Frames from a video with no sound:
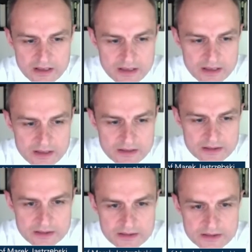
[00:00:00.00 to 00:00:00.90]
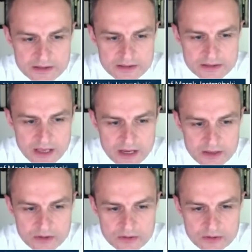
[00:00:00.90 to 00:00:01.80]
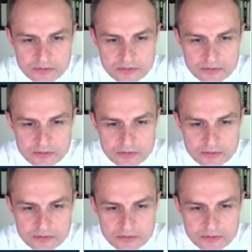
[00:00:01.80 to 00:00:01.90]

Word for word: Uh, thank you